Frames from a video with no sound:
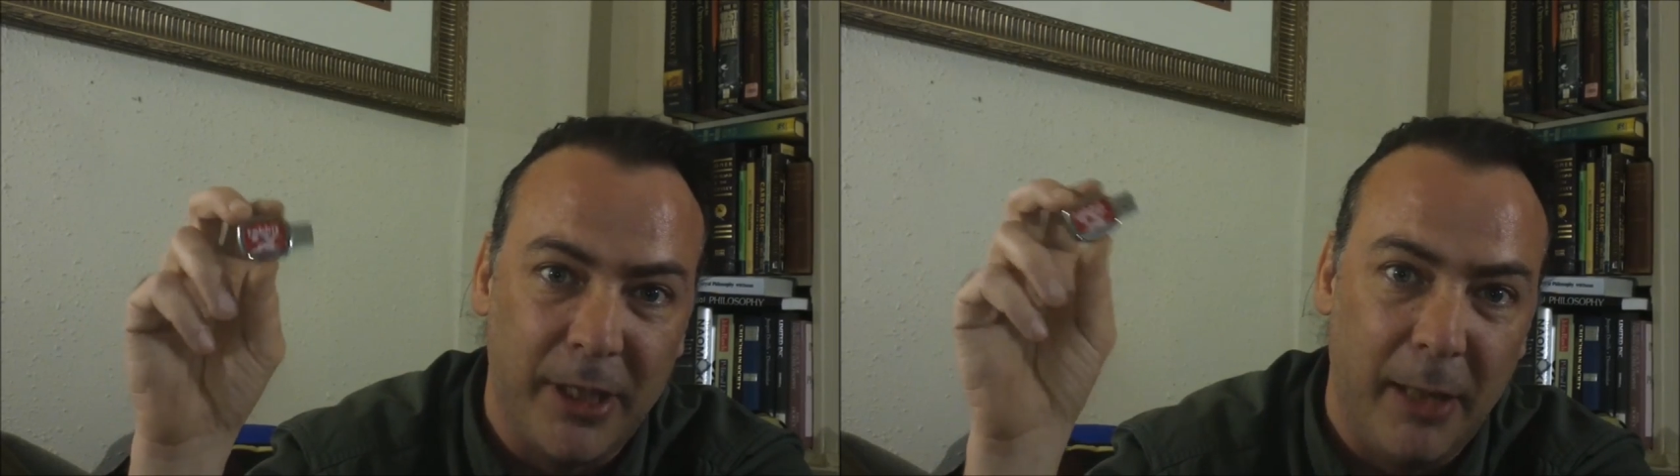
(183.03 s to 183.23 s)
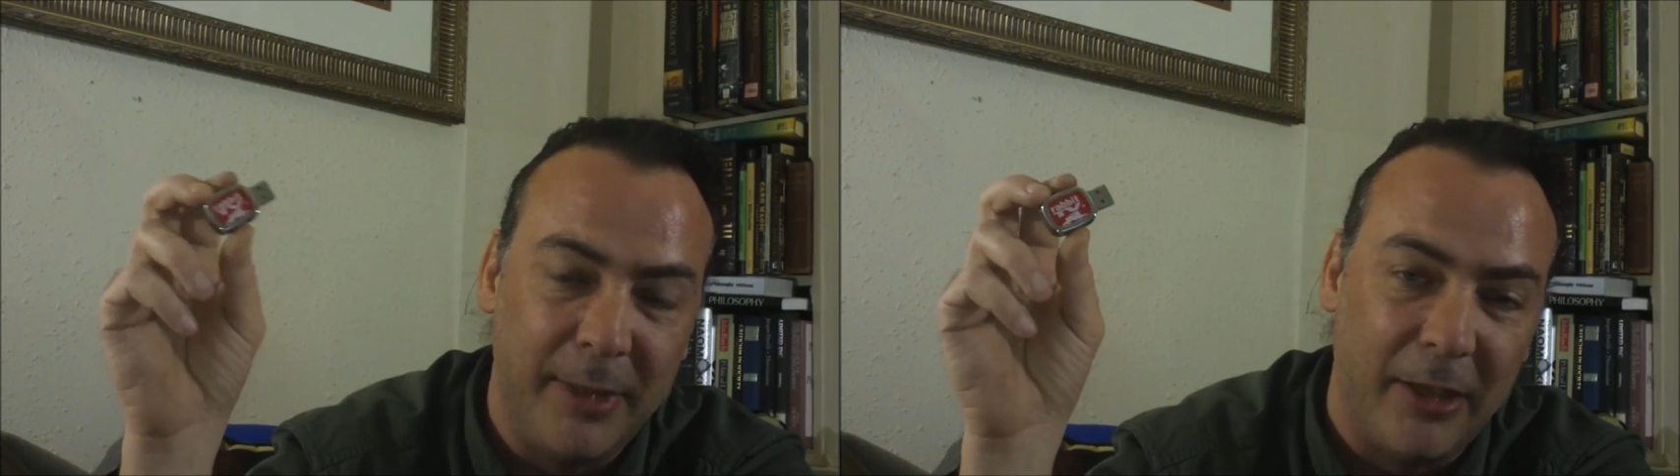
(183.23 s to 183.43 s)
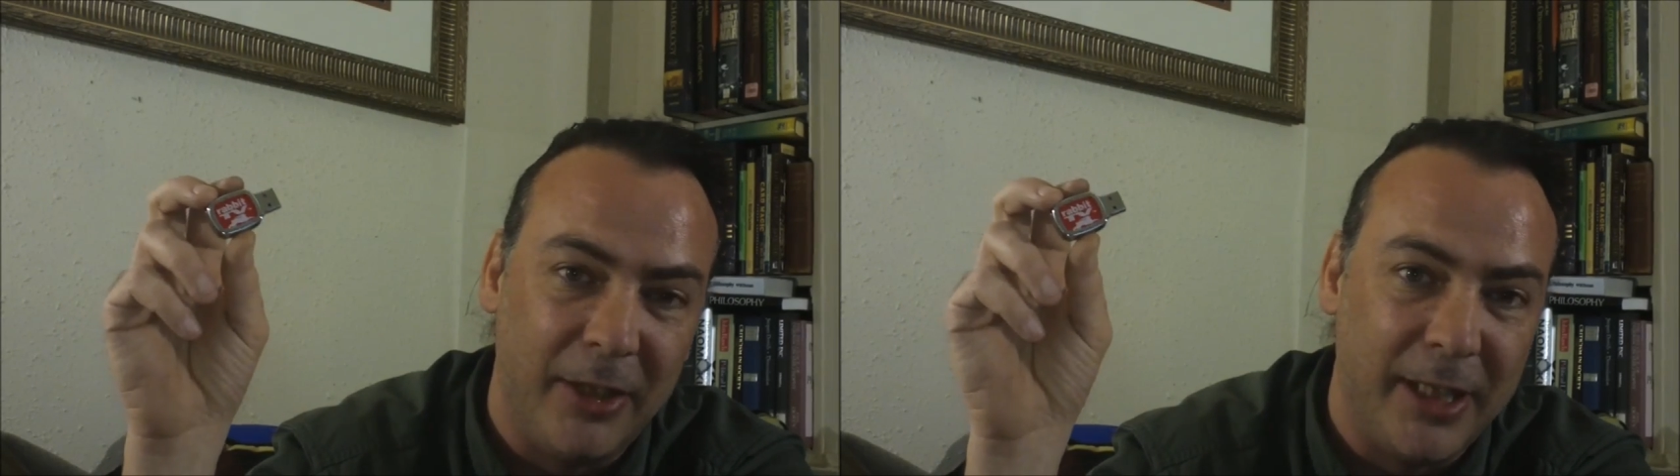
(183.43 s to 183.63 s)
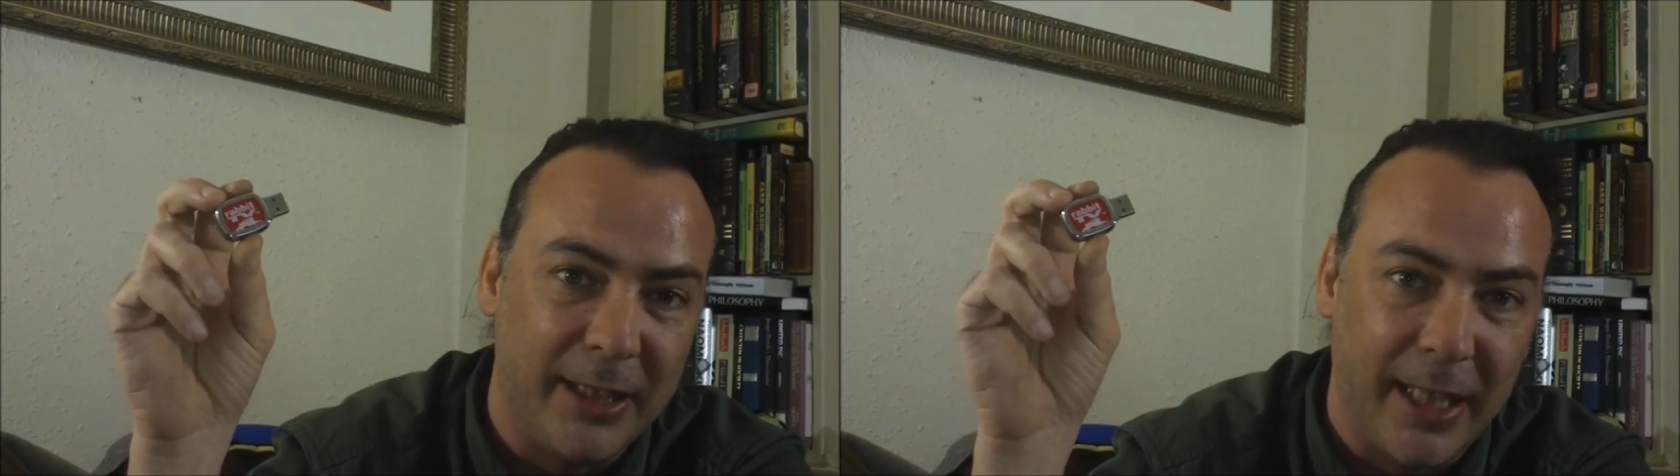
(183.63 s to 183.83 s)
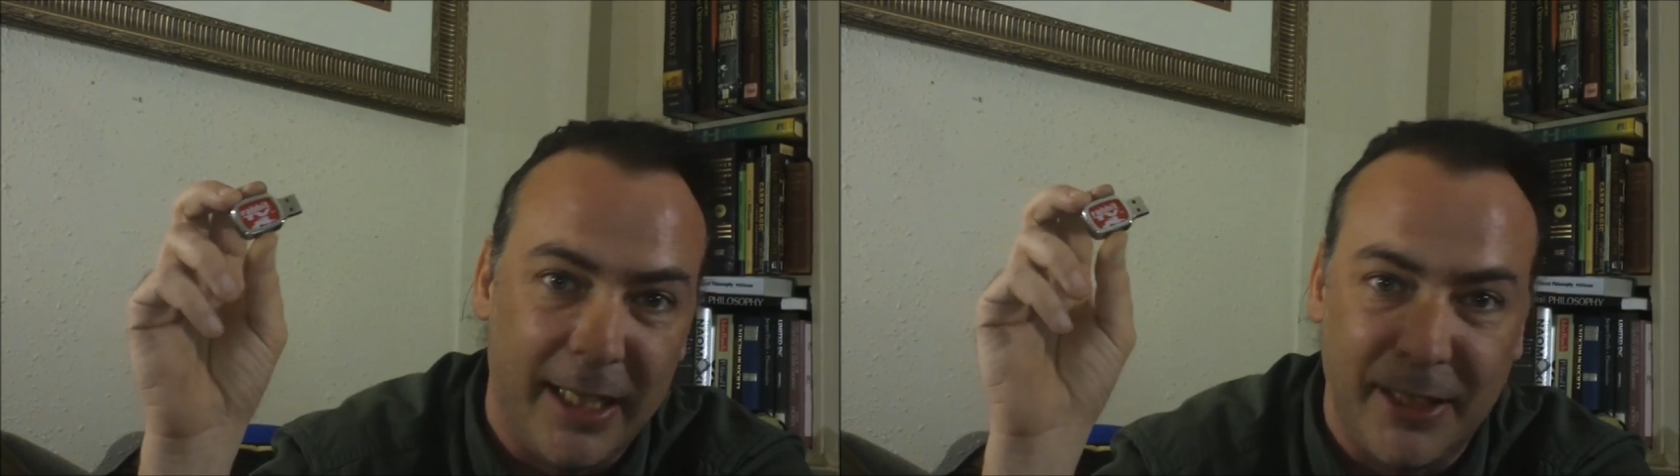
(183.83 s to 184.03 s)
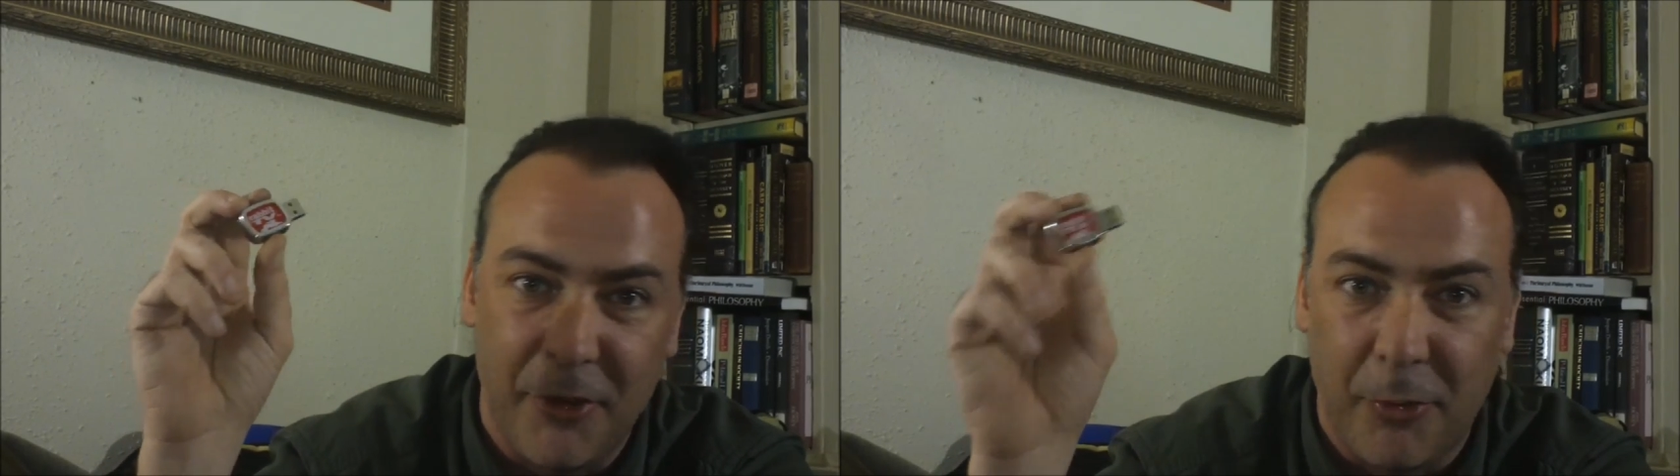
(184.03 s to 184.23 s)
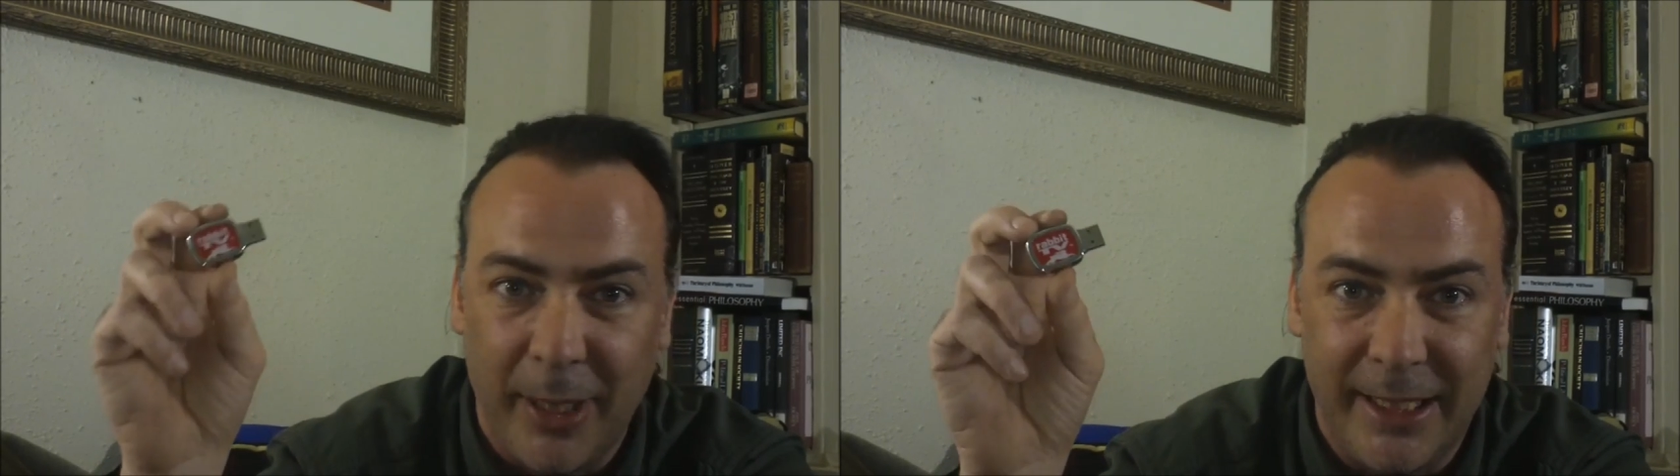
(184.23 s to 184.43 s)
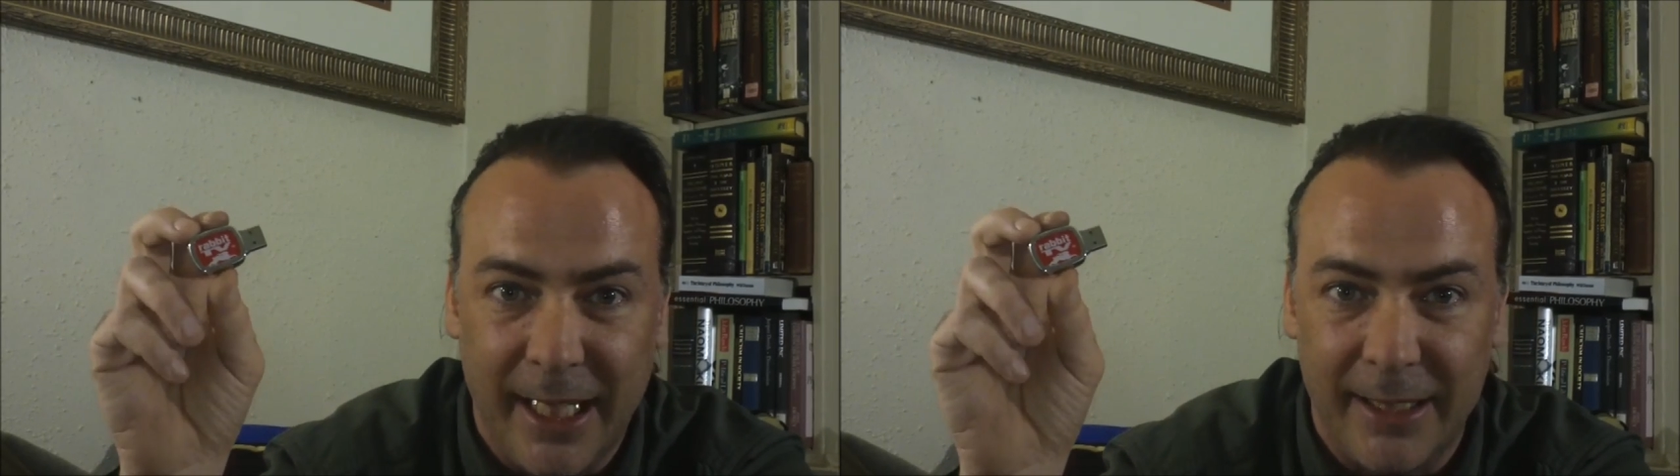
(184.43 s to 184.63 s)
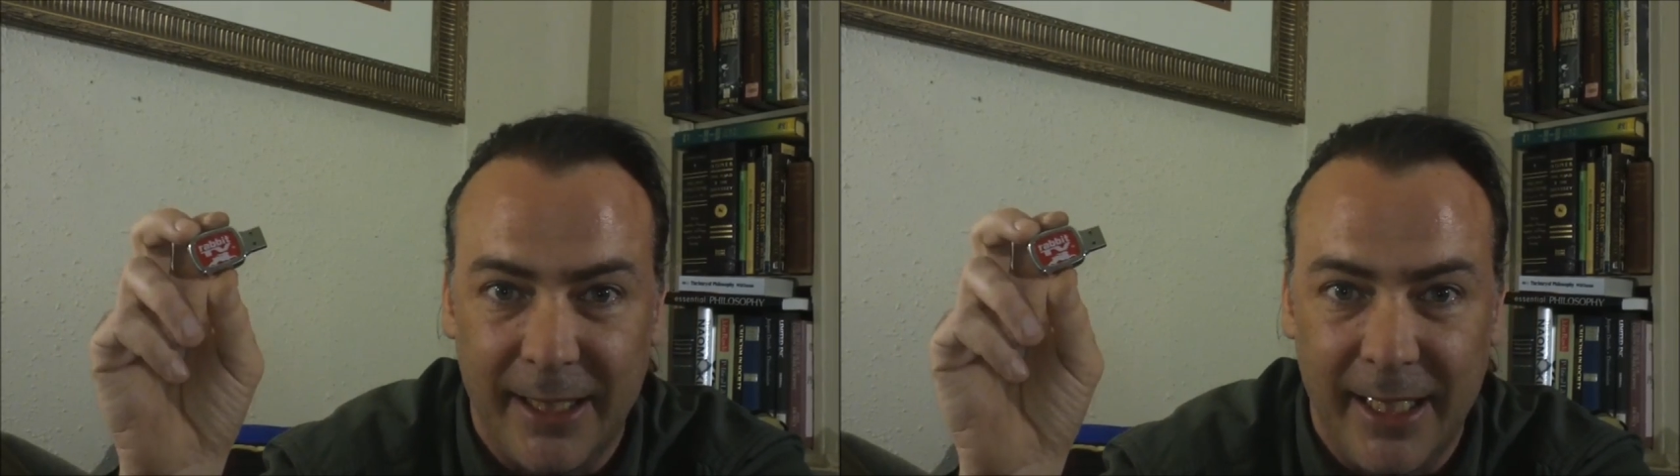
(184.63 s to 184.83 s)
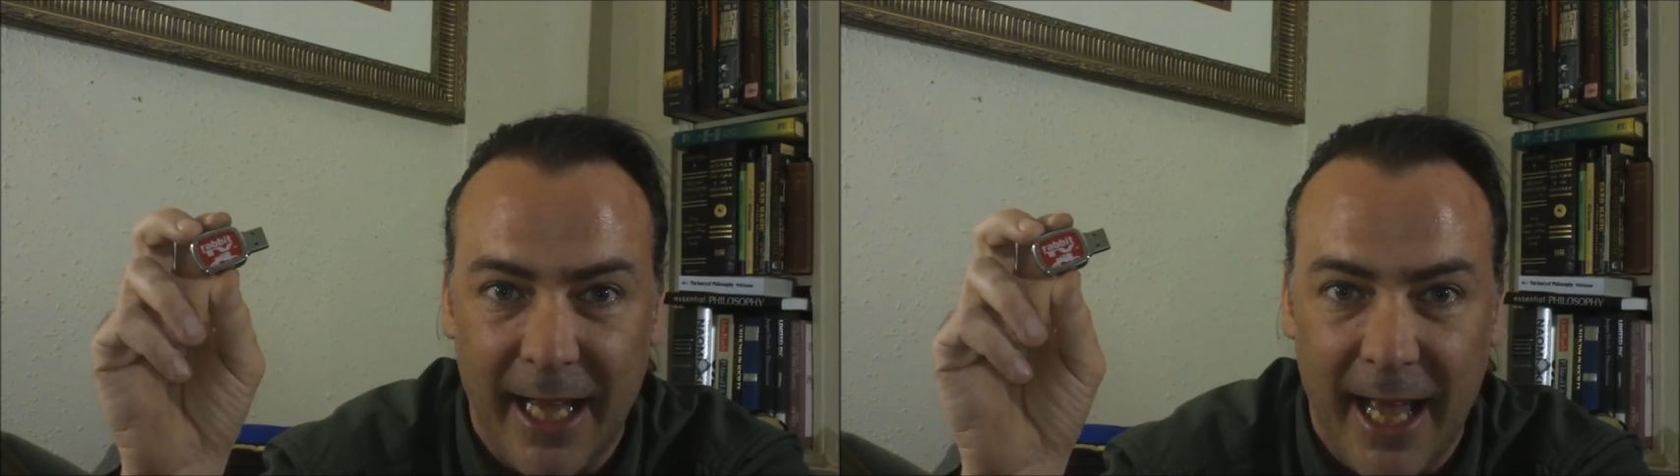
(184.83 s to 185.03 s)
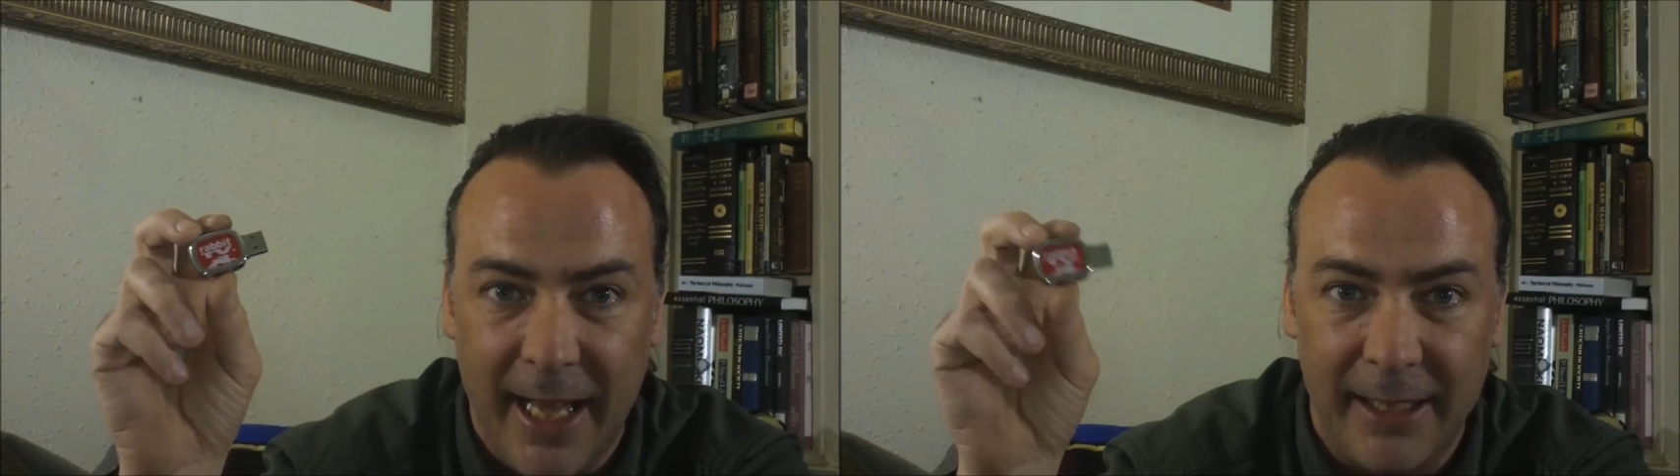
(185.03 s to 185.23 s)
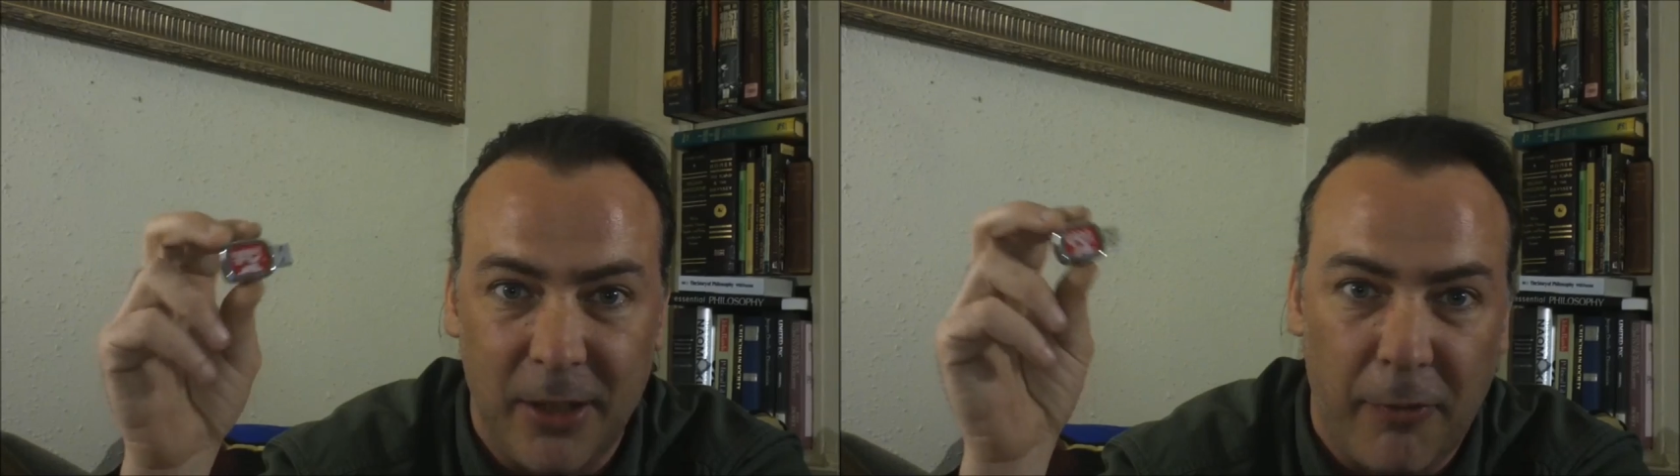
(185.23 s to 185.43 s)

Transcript: which comes out to just less than three cents a day.